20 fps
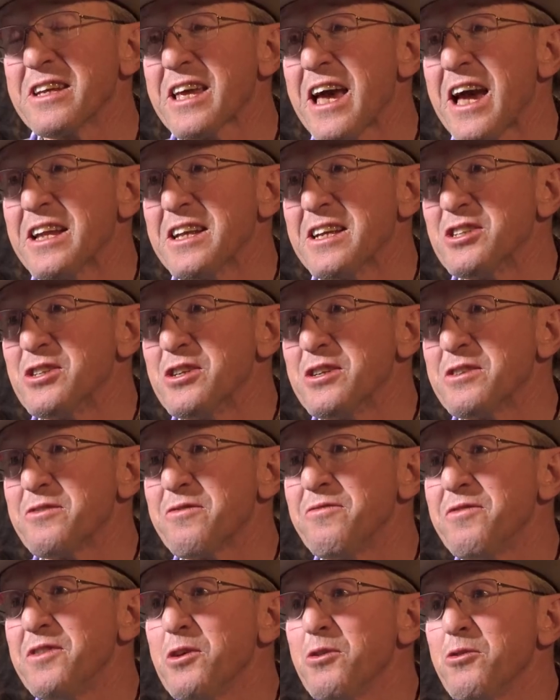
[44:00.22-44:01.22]
to kind of
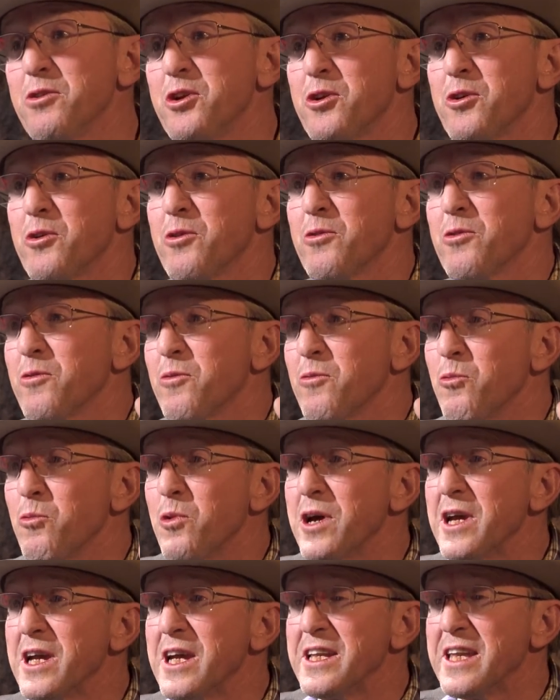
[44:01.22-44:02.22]
just feel your
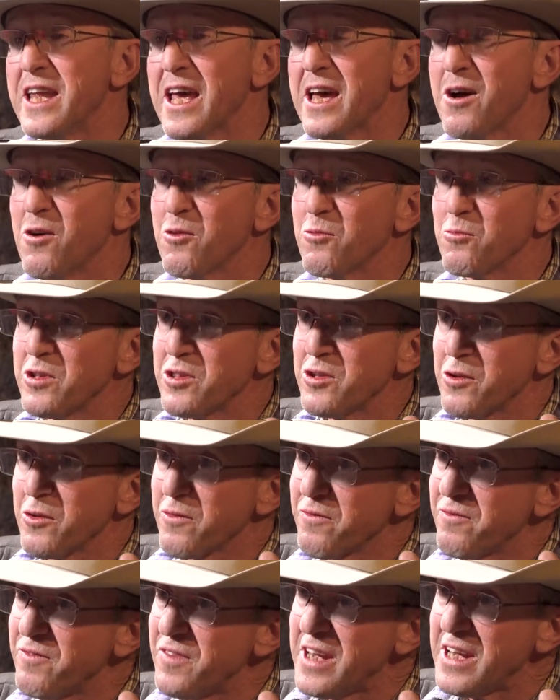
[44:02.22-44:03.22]
way down with your
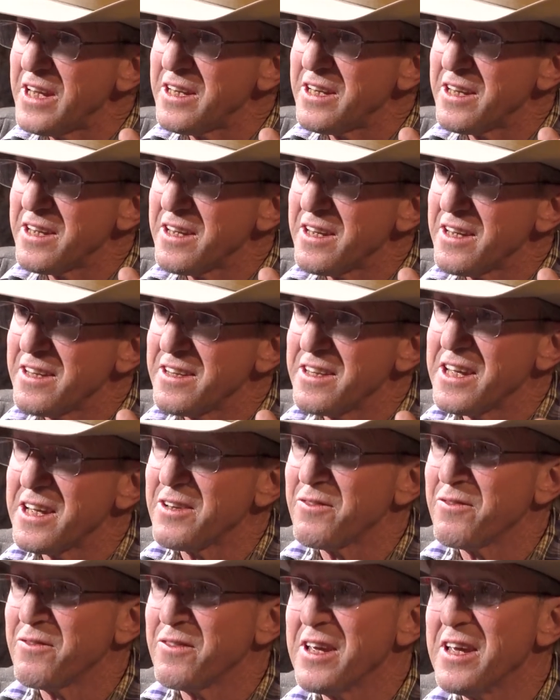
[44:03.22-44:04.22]
feet, and
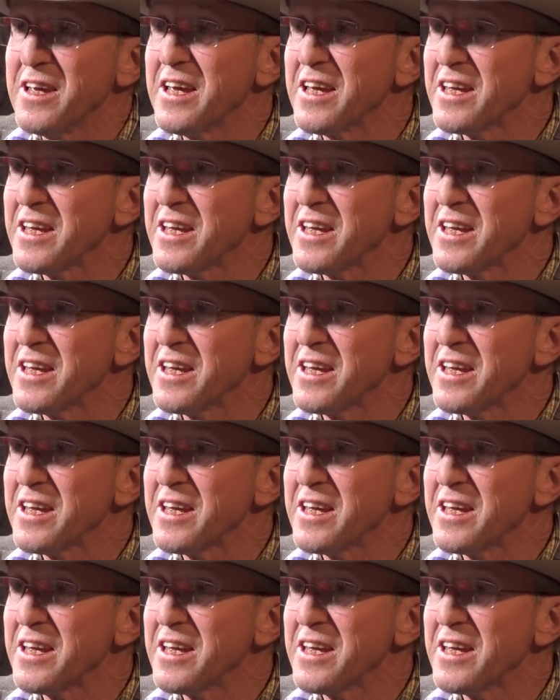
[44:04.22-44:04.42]
then